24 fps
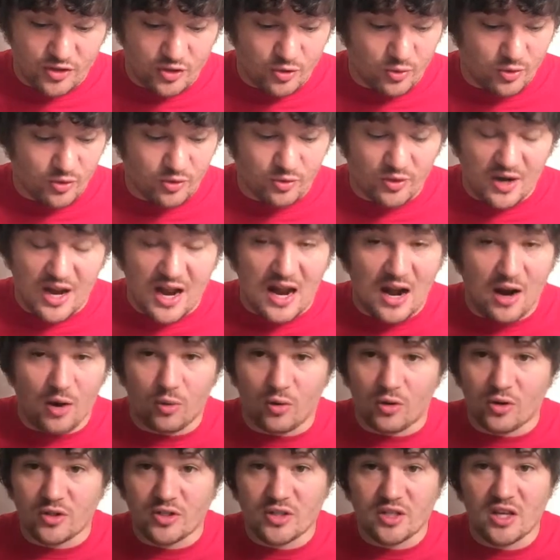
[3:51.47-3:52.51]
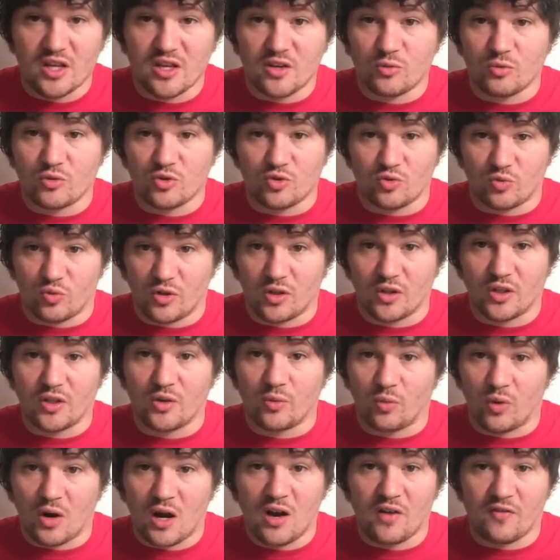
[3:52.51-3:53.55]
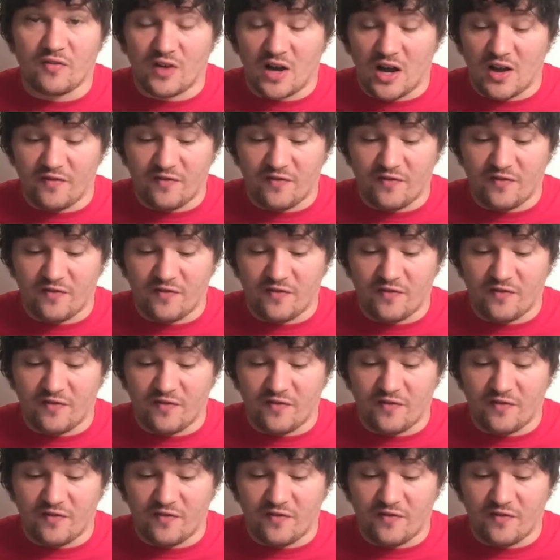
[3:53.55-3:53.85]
2 or 3 hours, it was really rough.